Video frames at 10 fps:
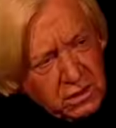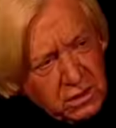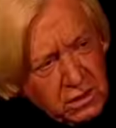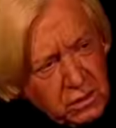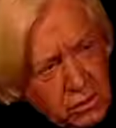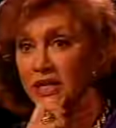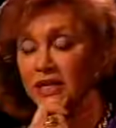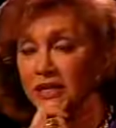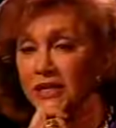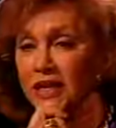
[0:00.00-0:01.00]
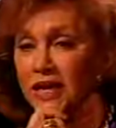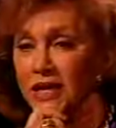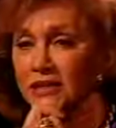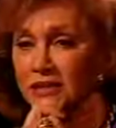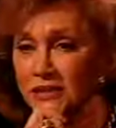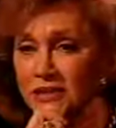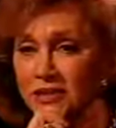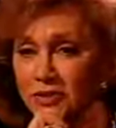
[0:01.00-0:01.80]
Well, exactly that. It's